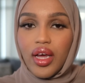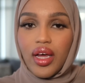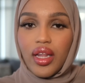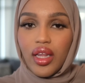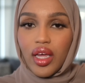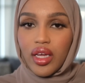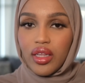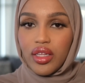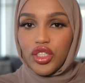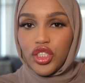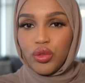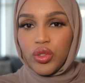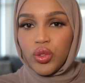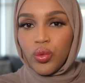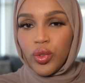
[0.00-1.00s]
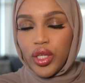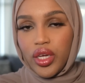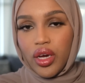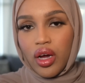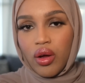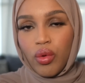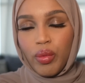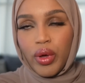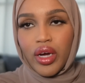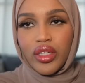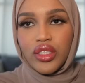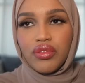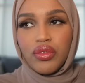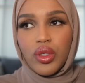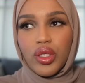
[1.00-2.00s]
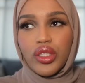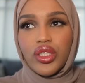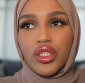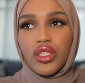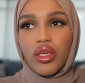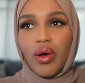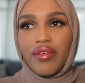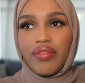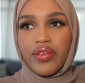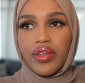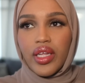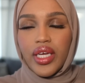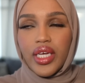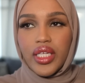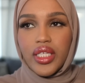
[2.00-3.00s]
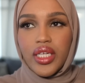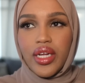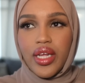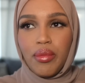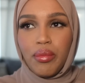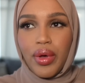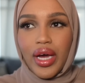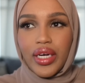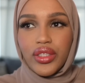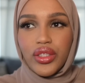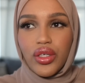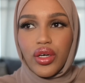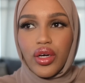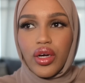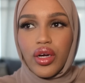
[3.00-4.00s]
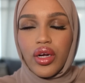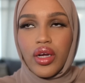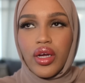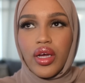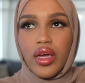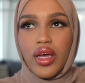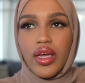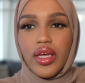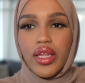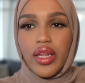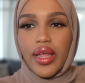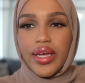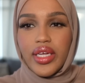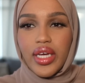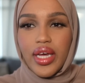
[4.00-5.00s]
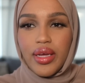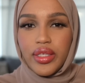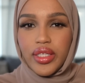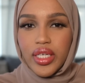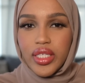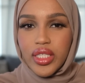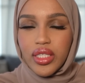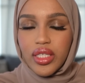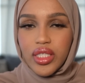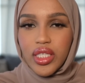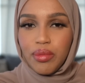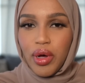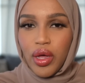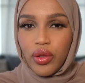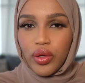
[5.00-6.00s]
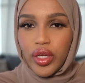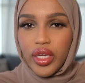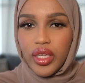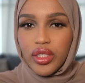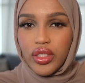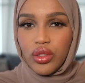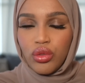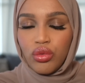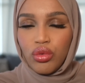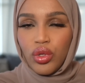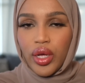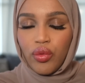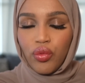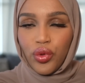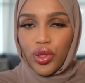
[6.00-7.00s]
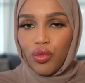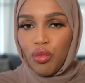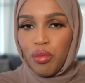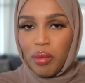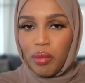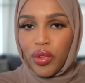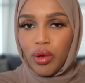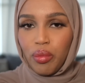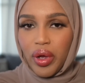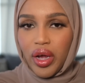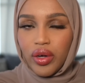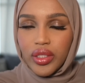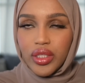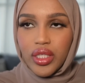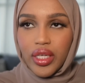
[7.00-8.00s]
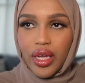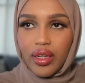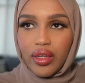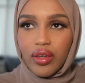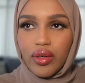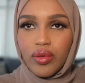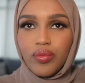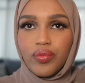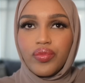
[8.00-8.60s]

Luckily she was really young when we got divorced, so I feel like it didn't impact her like it does some other kids who like really remember their parents together.